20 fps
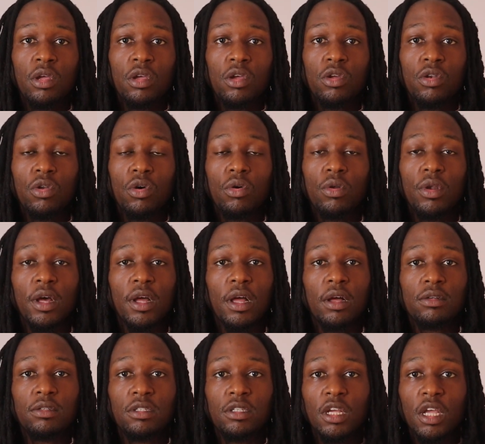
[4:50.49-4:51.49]
You know, like I
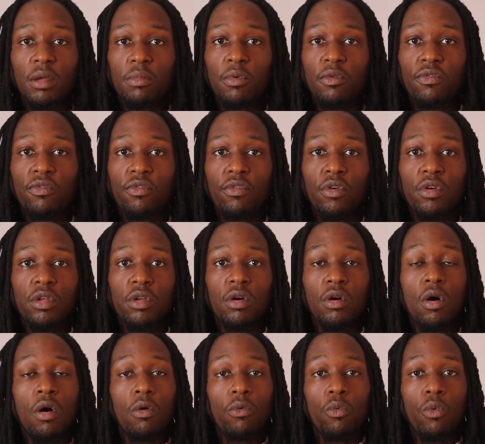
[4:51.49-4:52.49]
was saying before,
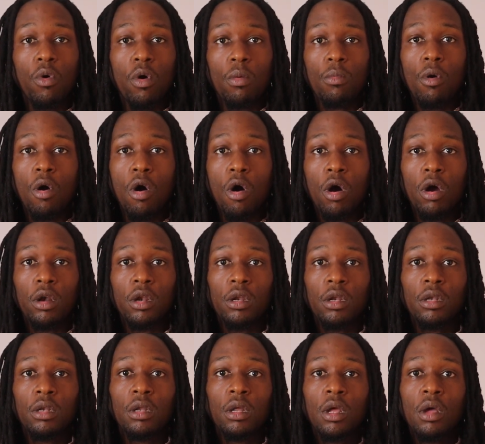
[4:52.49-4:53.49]
you're warm
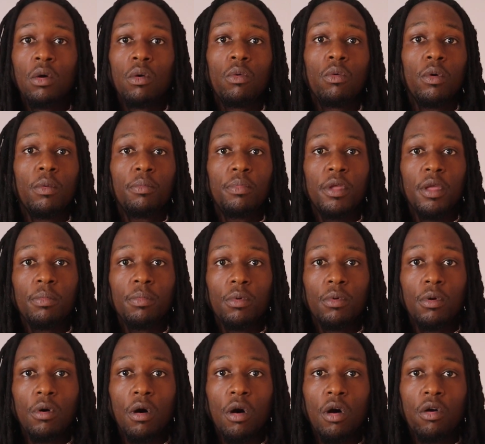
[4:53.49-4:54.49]
hearted. When
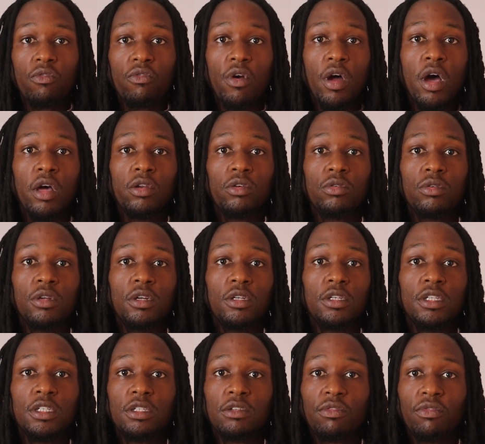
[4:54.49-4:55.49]
people are around you, they
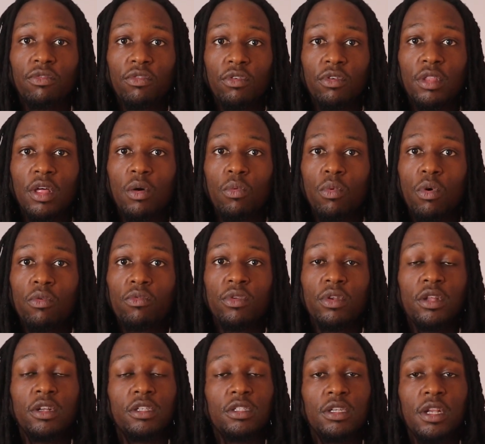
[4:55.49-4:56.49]
just feel that warmth
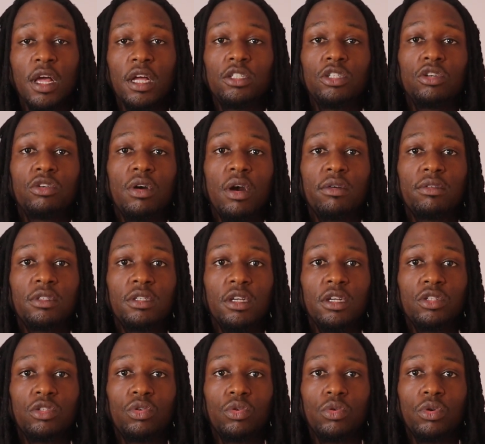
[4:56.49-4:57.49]
and they just naturally
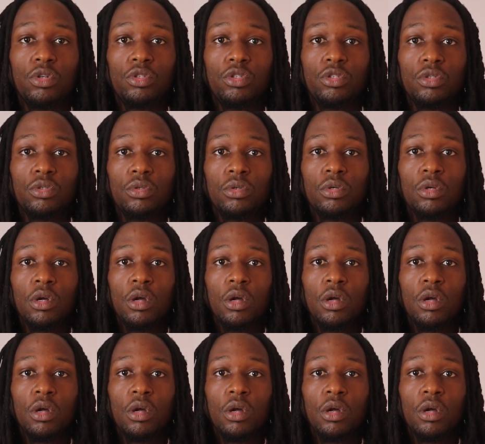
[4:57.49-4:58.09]
gravitate towards you.